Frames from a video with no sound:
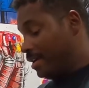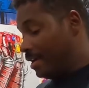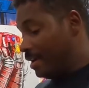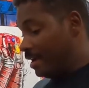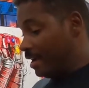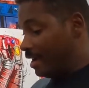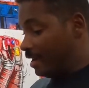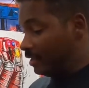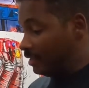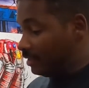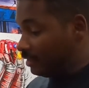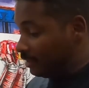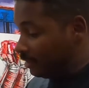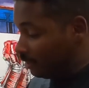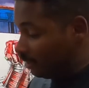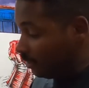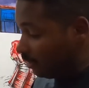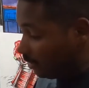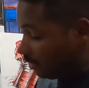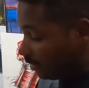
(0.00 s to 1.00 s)
Yes,
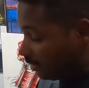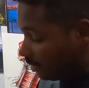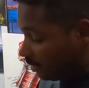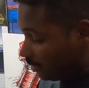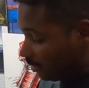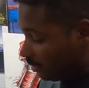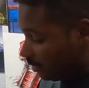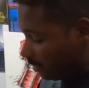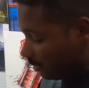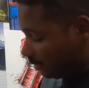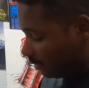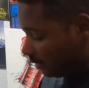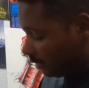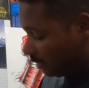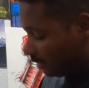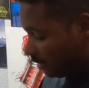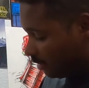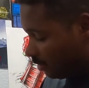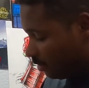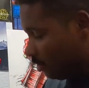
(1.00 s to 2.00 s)
look at
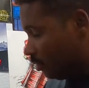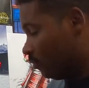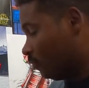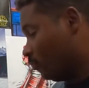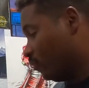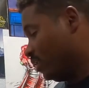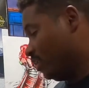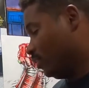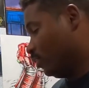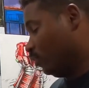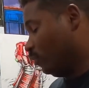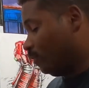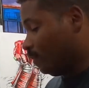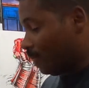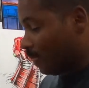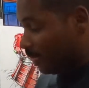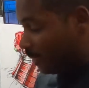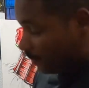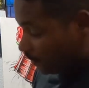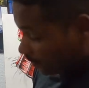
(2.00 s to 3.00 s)
this. Oh wait, nope.
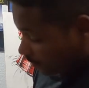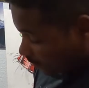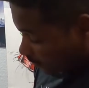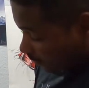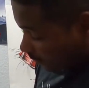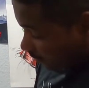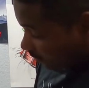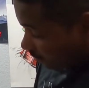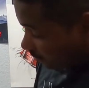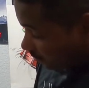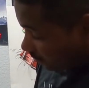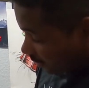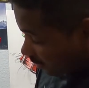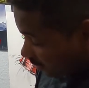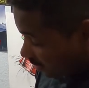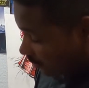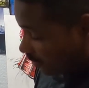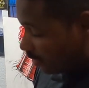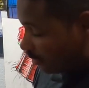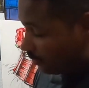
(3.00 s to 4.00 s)

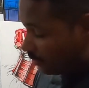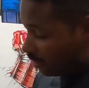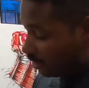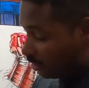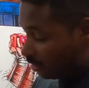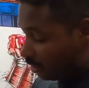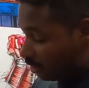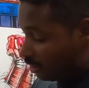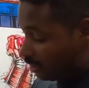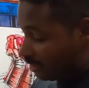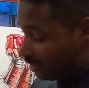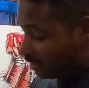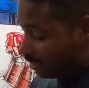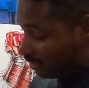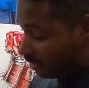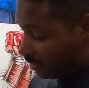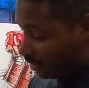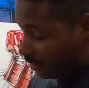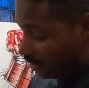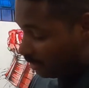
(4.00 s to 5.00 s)
There we go. Look
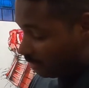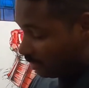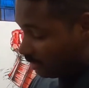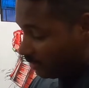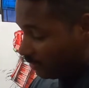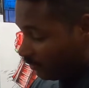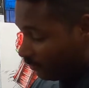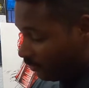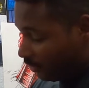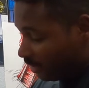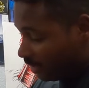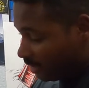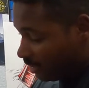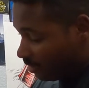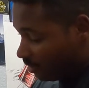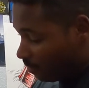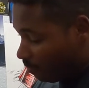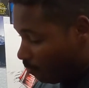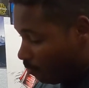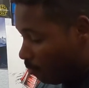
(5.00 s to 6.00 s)
at this
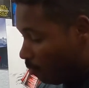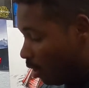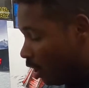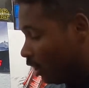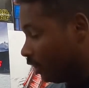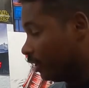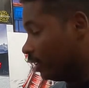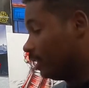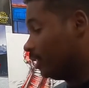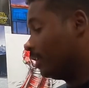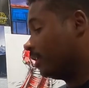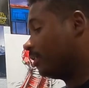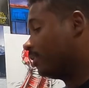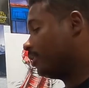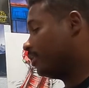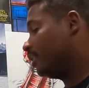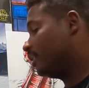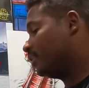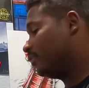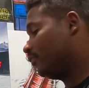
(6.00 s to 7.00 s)
freaking
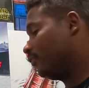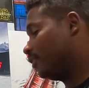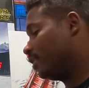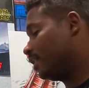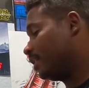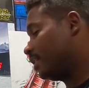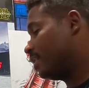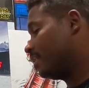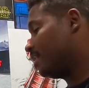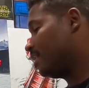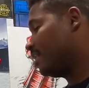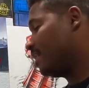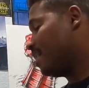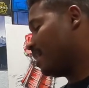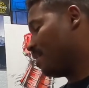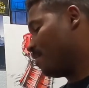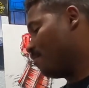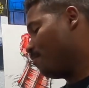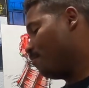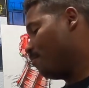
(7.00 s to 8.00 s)
monolith. This freaking
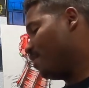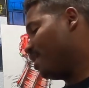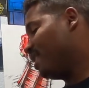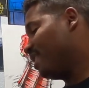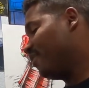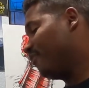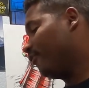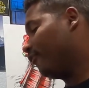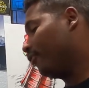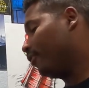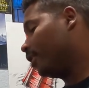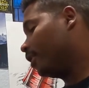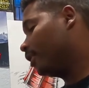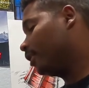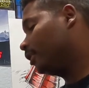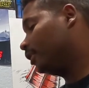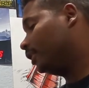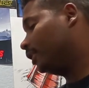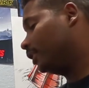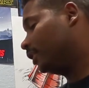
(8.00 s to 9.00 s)
mini
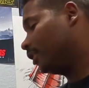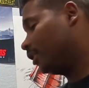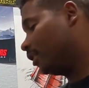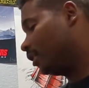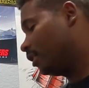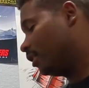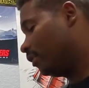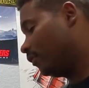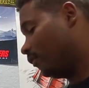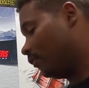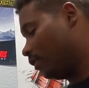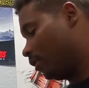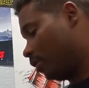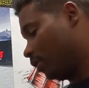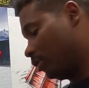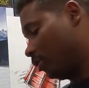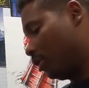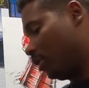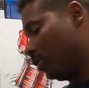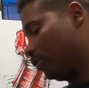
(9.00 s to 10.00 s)
fridge of
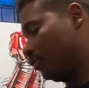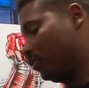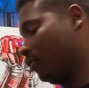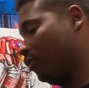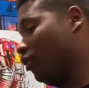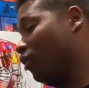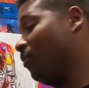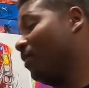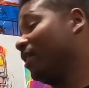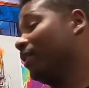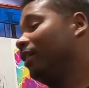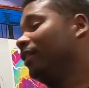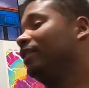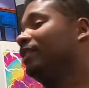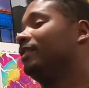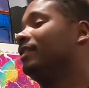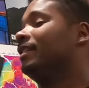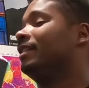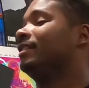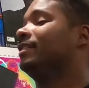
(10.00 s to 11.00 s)
a console. Oh my gosh,
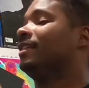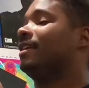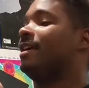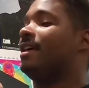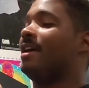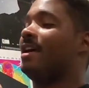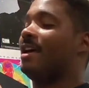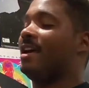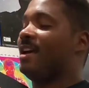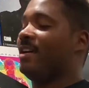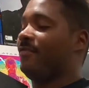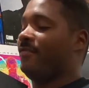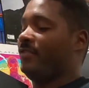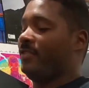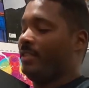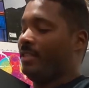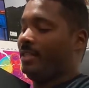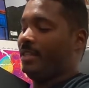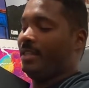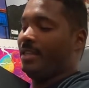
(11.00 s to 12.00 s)
this thing is
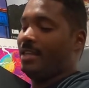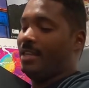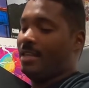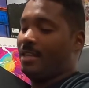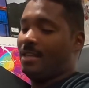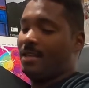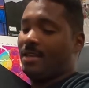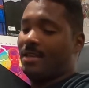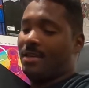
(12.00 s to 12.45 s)
hefty.